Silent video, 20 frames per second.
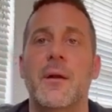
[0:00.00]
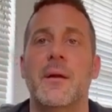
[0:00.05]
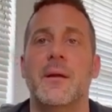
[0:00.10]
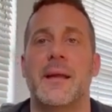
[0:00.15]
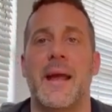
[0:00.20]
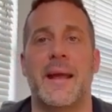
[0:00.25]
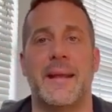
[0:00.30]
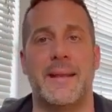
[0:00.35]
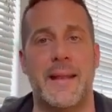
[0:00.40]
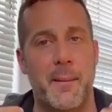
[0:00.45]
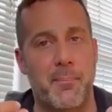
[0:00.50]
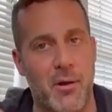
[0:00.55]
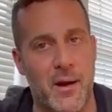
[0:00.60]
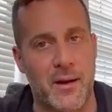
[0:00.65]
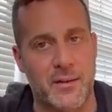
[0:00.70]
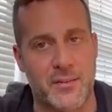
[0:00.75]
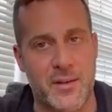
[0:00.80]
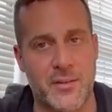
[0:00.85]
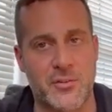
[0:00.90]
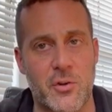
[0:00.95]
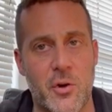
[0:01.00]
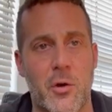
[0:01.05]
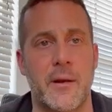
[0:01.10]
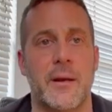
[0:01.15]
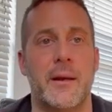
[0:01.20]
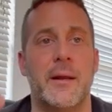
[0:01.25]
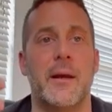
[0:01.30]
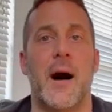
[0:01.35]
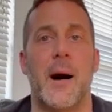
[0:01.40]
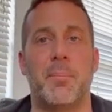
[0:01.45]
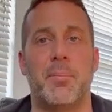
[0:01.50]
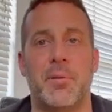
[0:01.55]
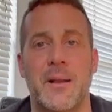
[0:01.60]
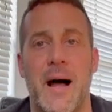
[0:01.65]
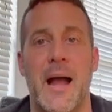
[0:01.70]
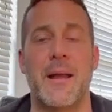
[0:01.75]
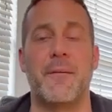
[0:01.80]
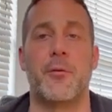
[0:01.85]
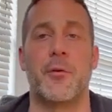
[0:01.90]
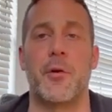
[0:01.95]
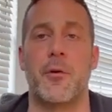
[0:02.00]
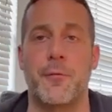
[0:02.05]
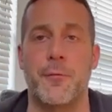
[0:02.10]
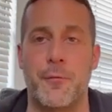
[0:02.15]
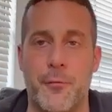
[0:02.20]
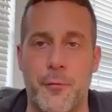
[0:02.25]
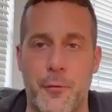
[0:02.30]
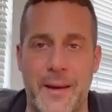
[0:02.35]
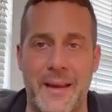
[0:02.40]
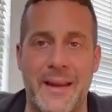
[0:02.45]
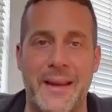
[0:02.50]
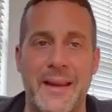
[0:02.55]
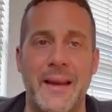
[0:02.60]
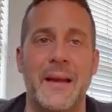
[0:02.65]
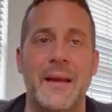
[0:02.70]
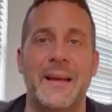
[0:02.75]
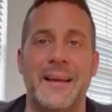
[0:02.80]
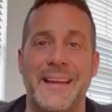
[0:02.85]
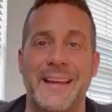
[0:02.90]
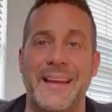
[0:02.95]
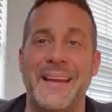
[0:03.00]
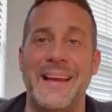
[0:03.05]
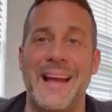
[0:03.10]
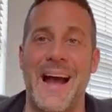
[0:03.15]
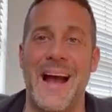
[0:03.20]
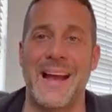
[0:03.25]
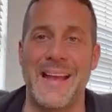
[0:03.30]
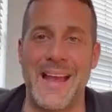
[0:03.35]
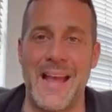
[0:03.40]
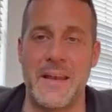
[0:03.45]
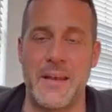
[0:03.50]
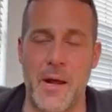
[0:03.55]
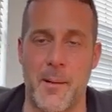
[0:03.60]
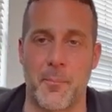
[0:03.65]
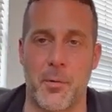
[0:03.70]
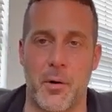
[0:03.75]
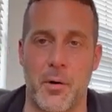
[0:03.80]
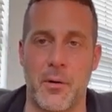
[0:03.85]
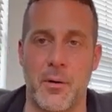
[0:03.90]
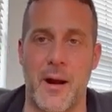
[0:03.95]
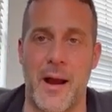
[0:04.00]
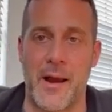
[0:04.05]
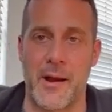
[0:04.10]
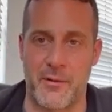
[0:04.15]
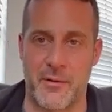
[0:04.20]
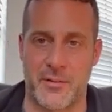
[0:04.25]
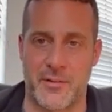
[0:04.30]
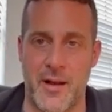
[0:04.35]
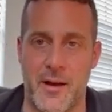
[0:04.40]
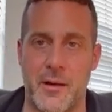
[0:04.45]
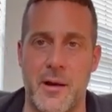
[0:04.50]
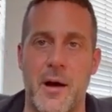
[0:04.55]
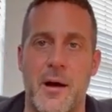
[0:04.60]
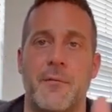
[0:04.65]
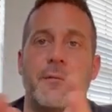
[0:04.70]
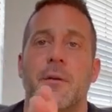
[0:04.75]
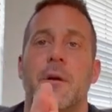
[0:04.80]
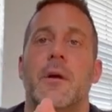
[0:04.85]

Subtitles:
Okay, get that process started. Apply for your free EIN number, irs.gov.